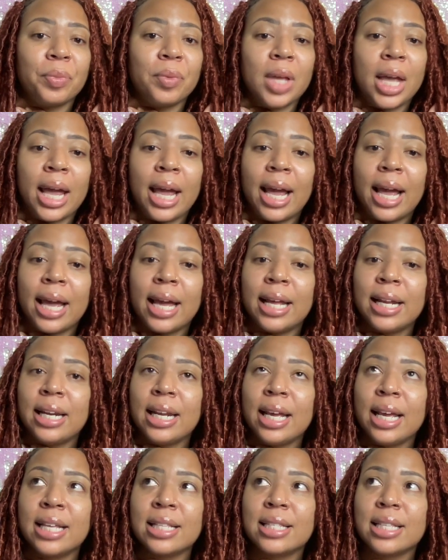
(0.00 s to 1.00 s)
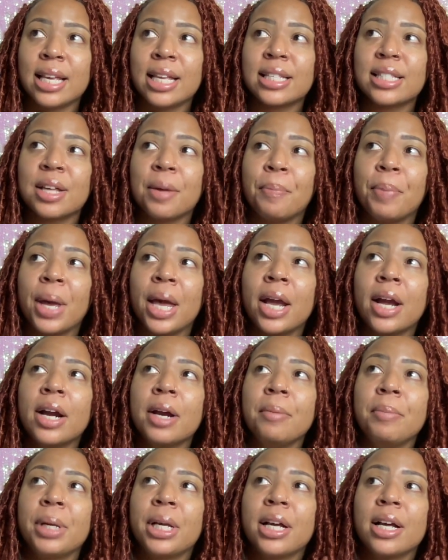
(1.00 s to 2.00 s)
And it's
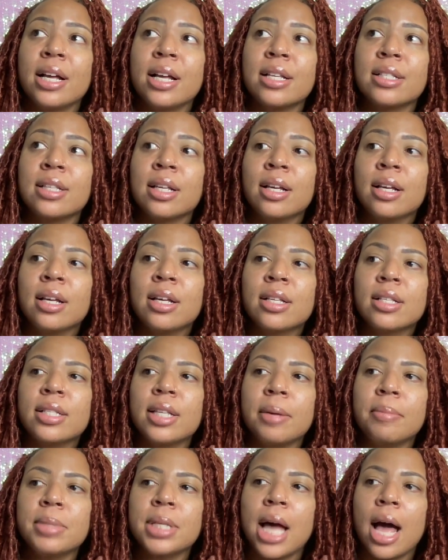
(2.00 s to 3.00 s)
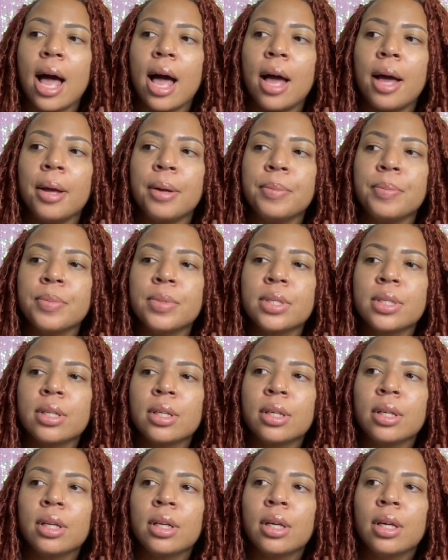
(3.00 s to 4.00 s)
apparent because sometimes,
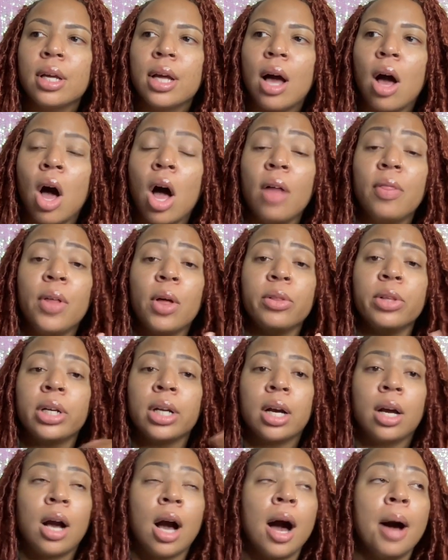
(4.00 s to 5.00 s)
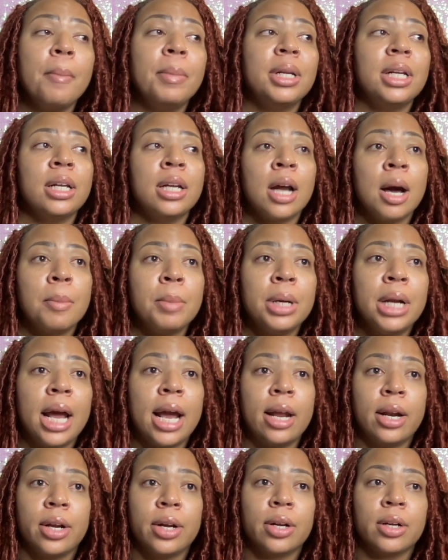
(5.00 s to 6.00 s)
although the common
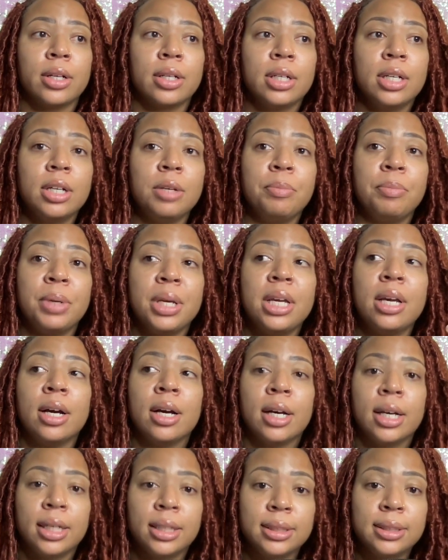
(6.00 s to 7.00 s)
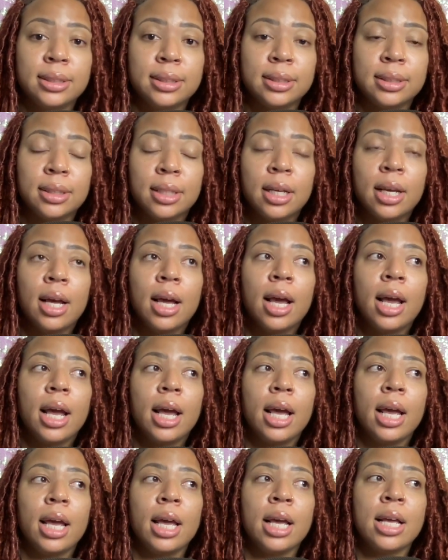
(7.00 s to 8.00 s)
denominator could be us,
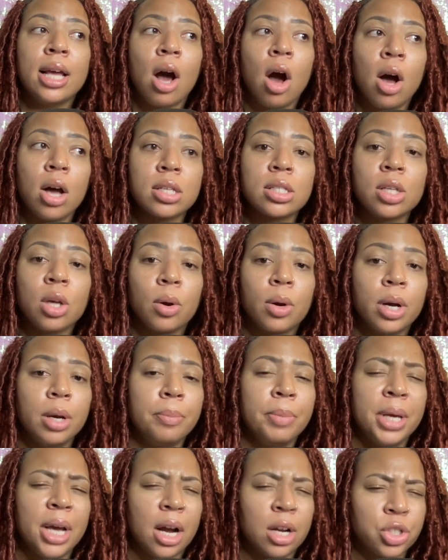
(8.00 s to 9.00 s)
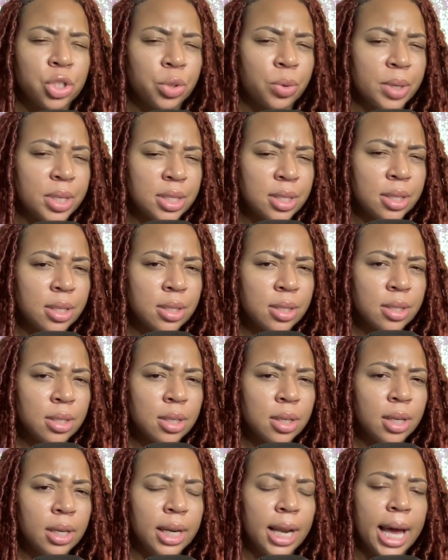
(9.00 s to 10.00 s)
it also could be our choices.
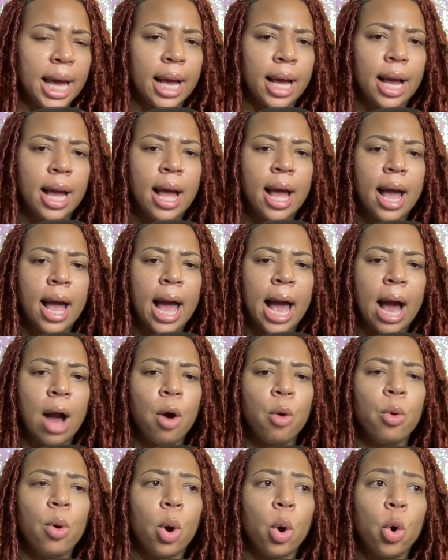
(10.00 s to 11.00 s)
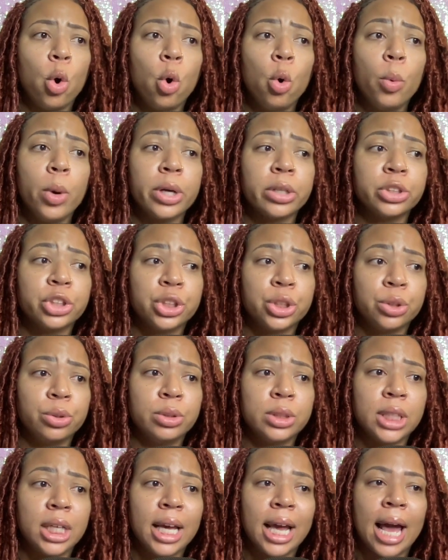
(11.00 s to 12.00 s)
Like who we're
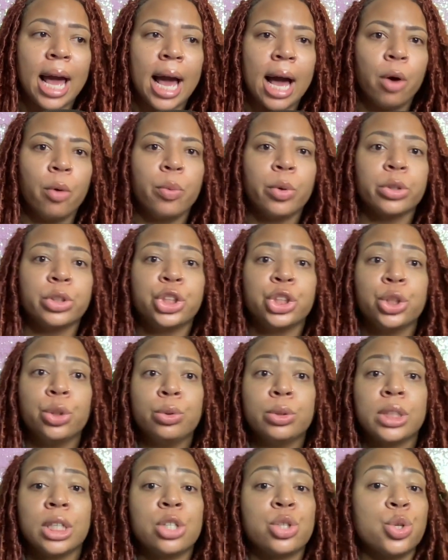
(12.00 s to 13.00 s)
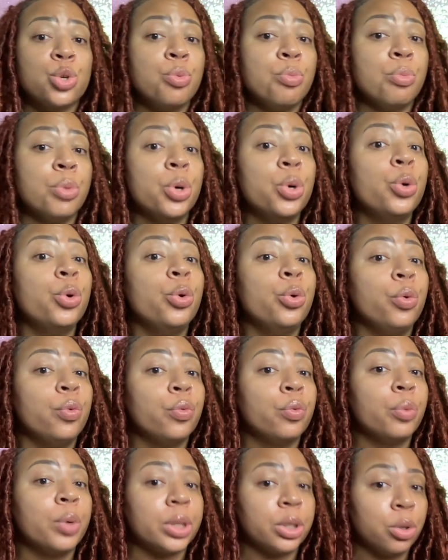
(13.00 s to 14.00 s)
choosing and how we're choosing to
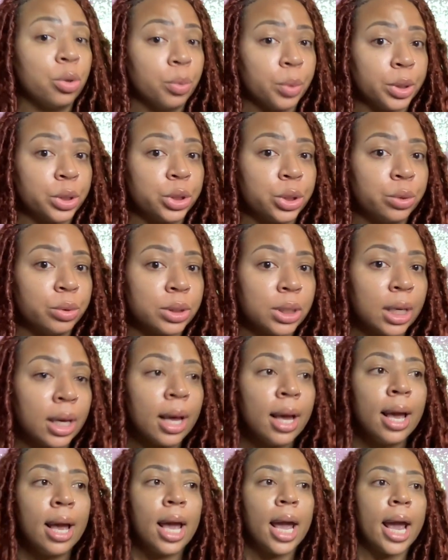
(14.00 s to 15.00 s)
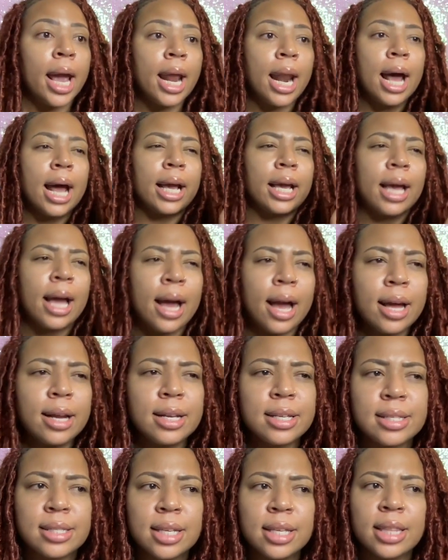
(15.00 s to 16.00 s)
move with who we're choosing. And I kind
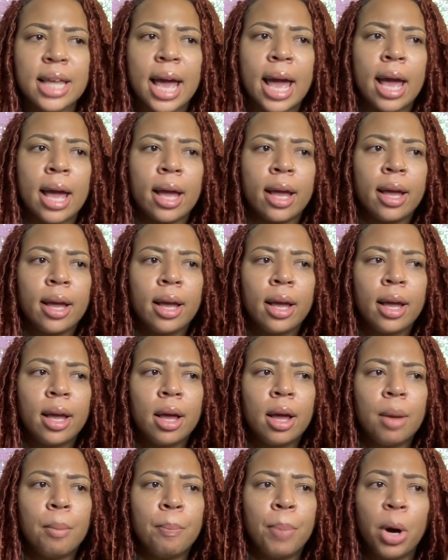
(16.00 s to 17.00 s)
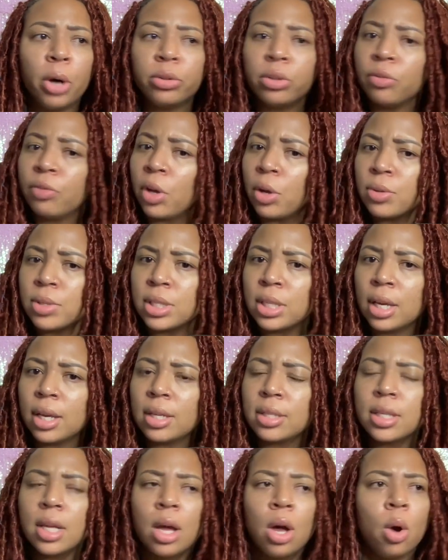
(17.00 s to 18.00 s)
of see that both of those
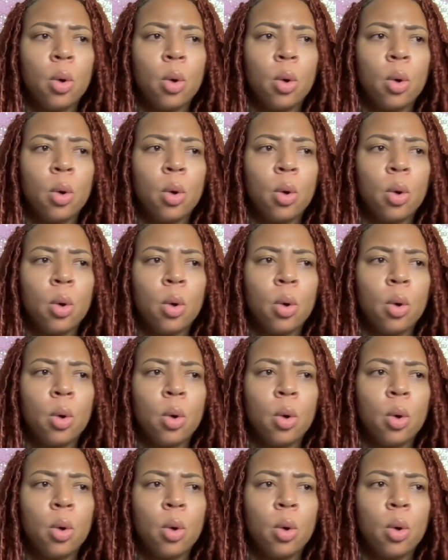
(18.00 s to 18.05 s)
things.